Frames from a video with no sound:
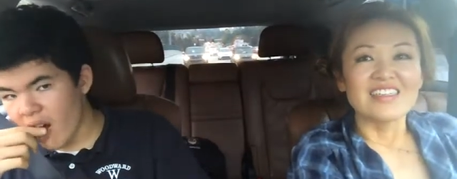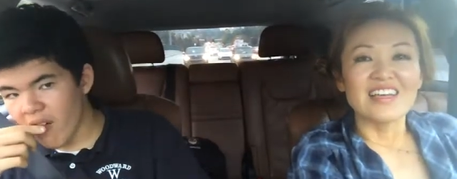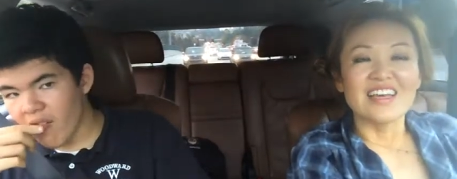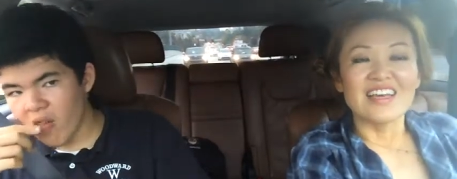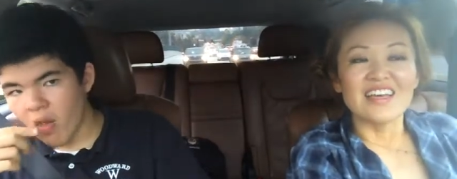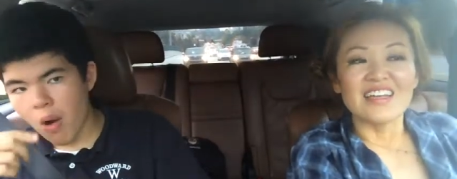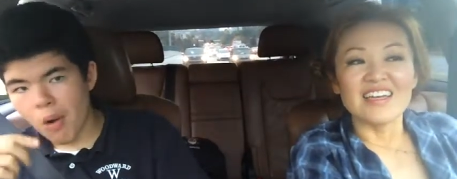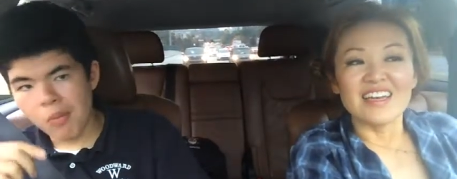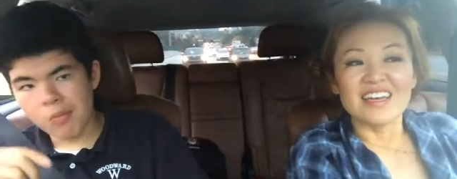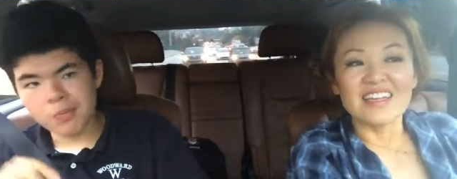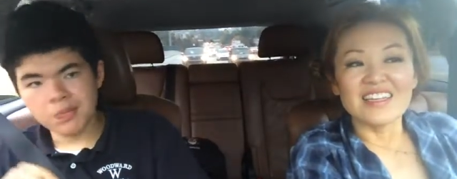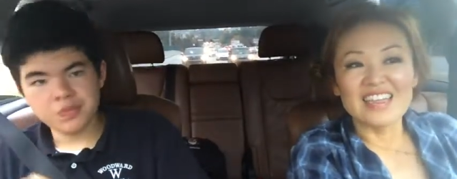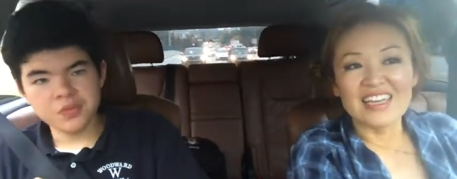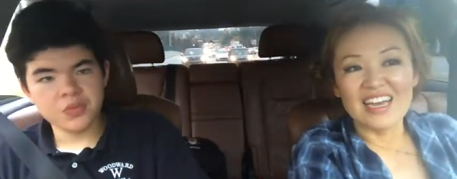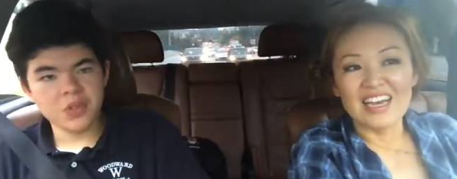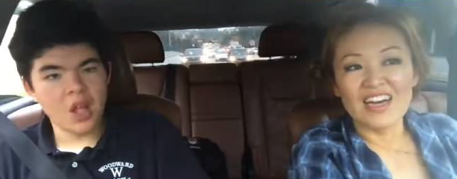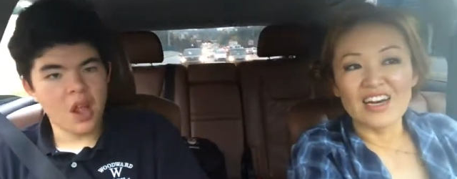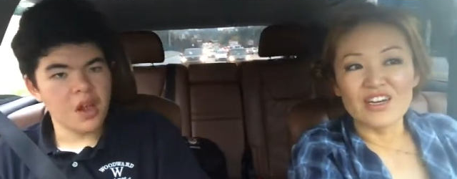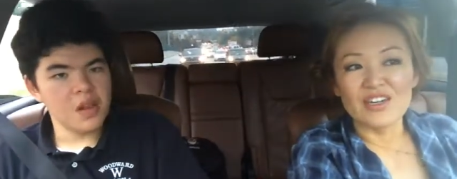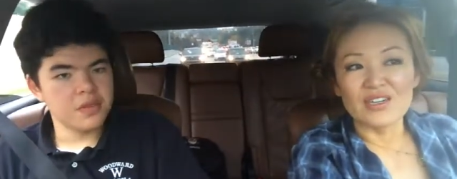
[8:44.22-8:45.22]

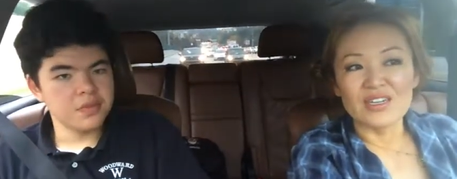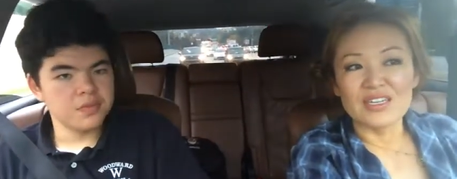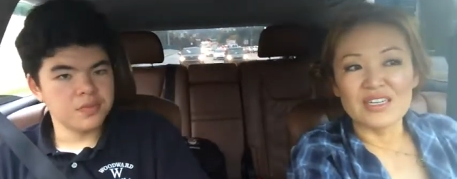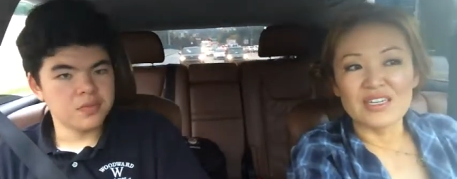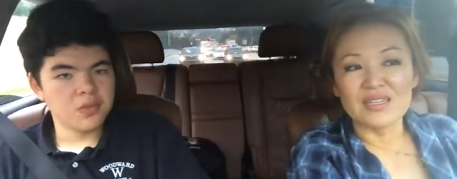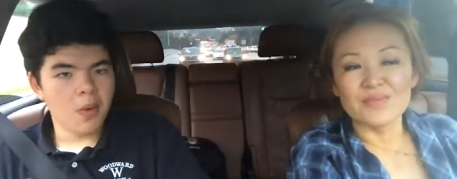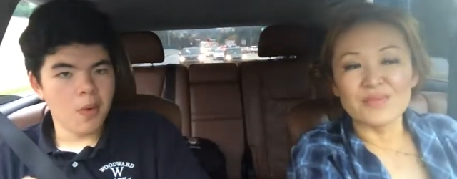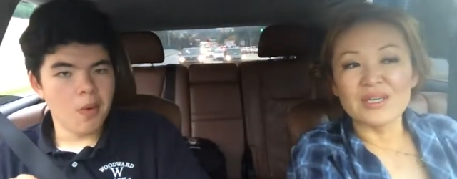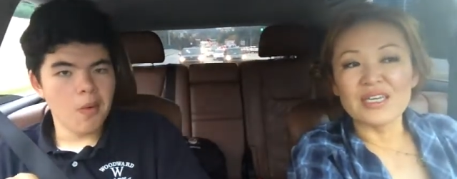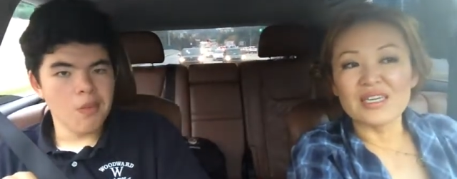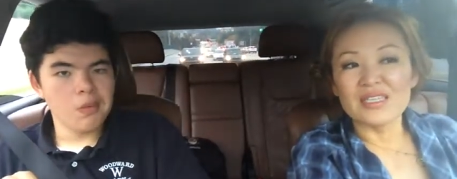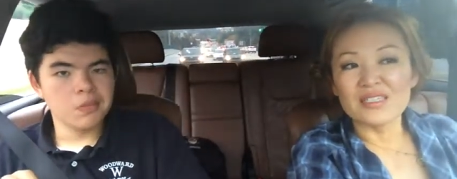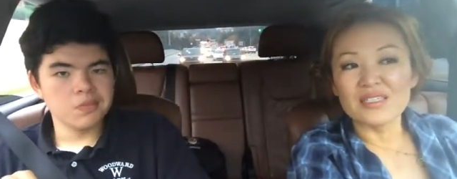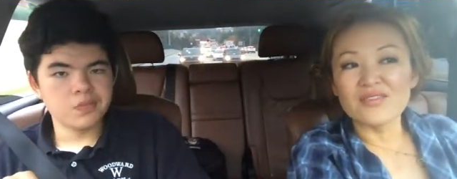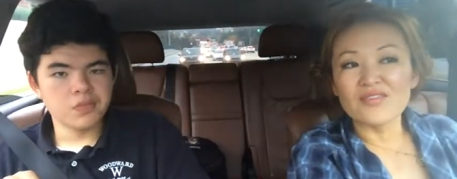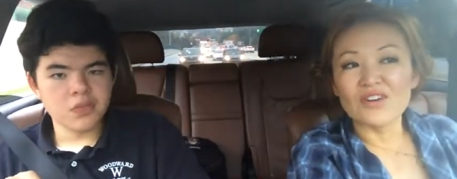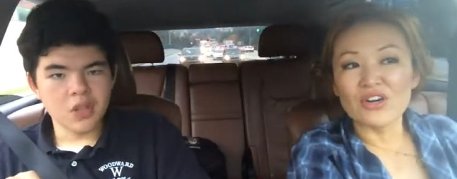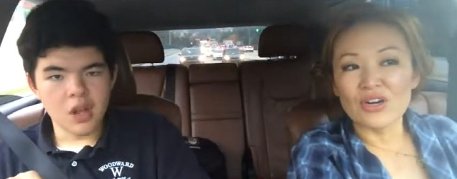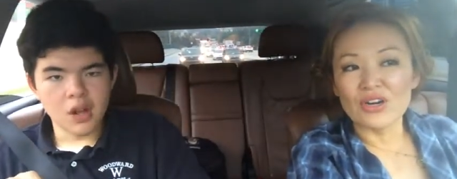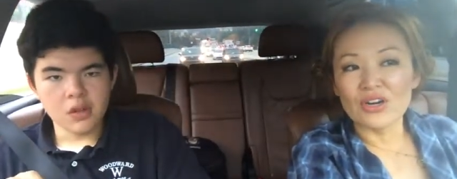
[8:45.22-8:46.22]
Speaker 1: anyhow, because
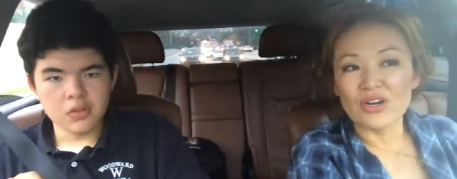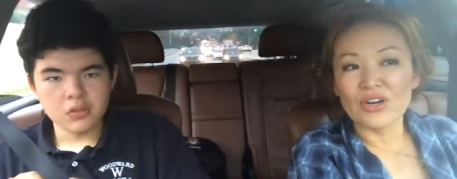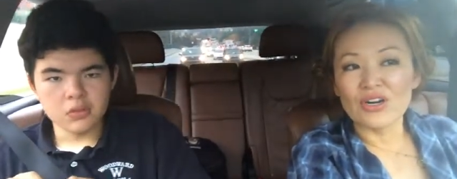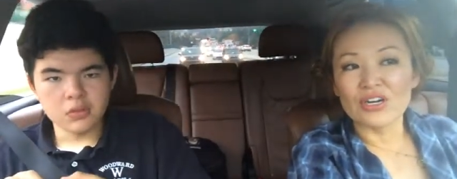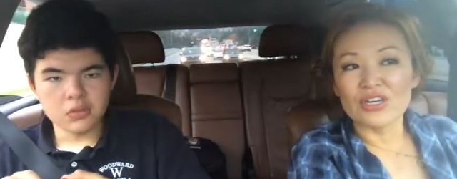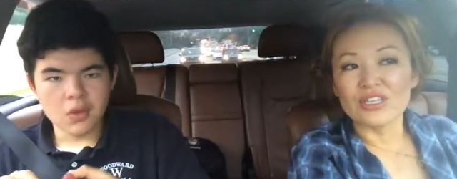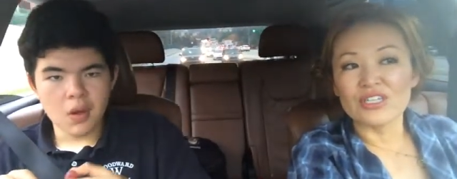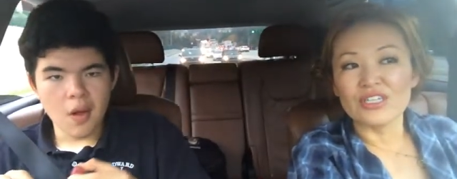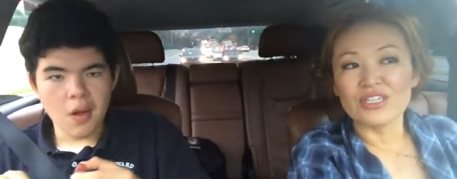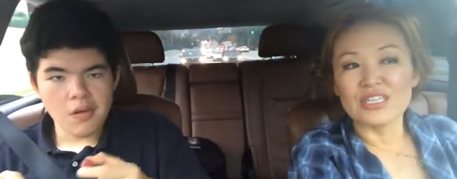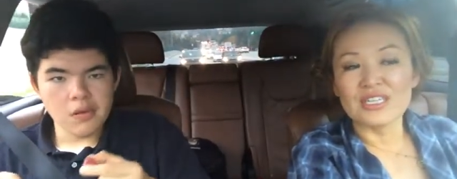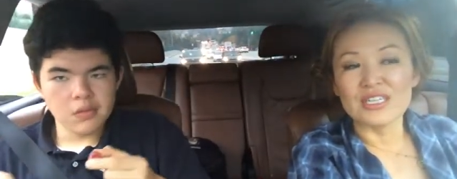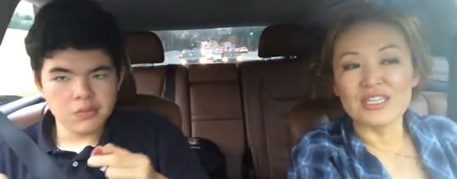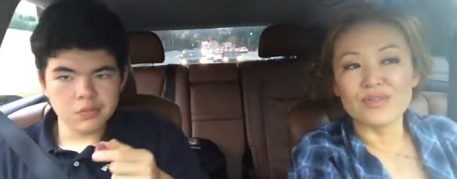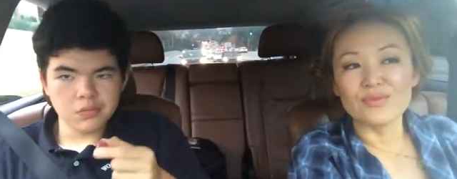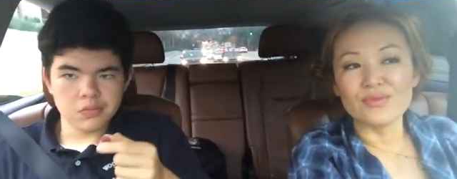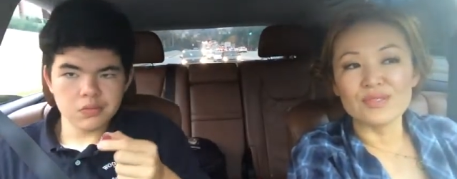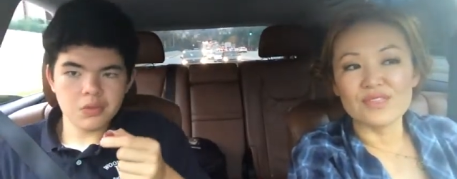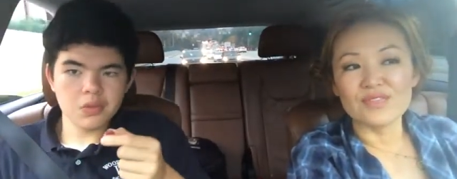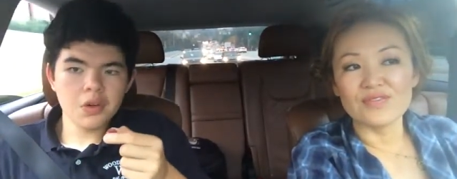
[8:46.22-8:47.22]
of her,
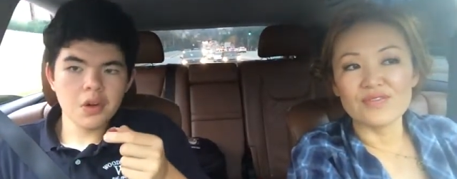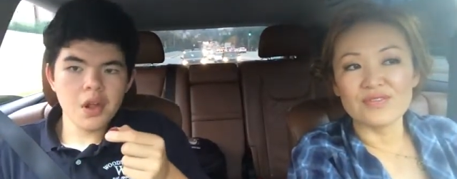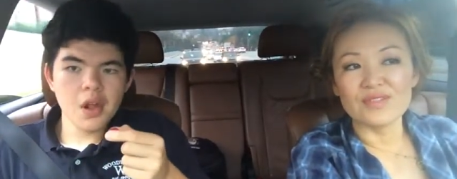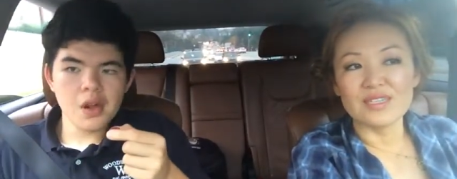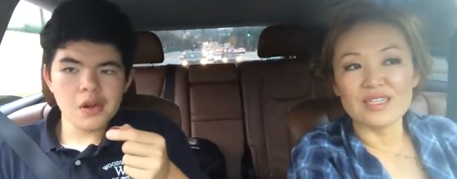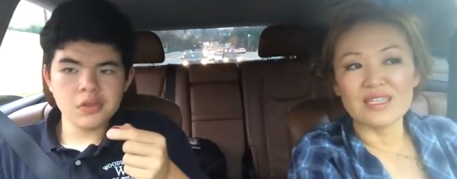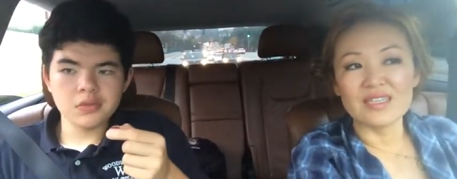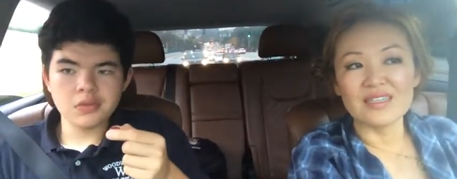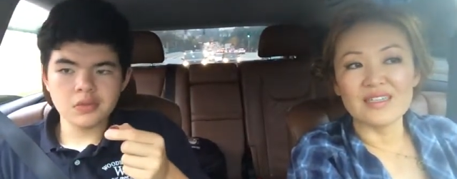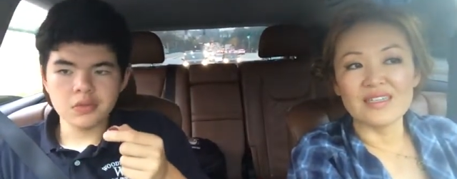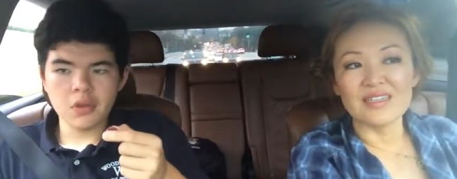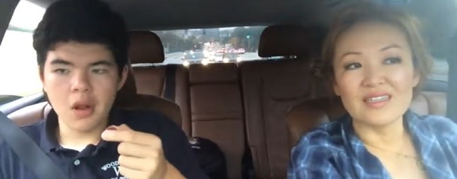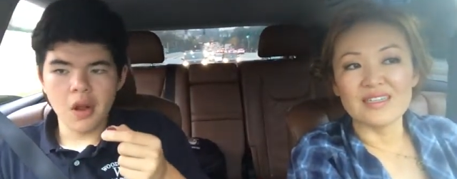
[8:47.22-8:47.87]
he was he,